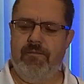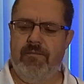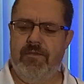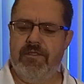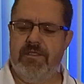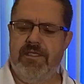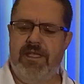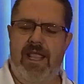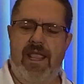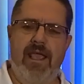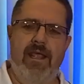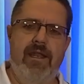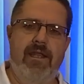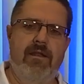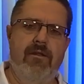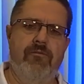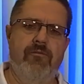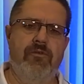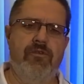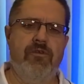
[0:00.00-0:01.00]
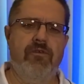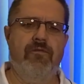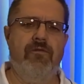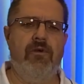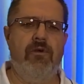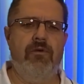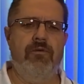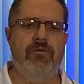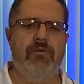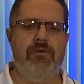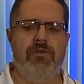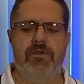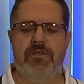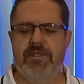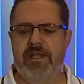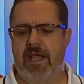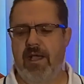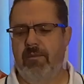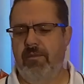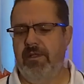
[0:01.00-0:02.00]
scan it with your phone or your
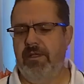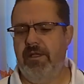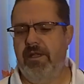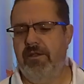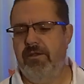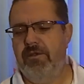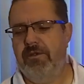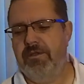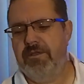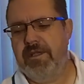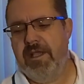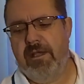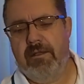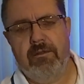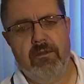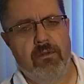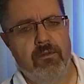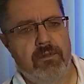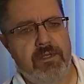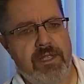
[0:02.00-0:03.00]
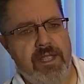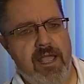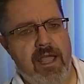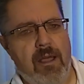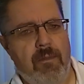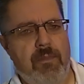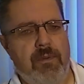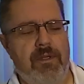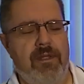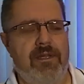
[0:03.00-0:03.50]
tablet, and you can download the app.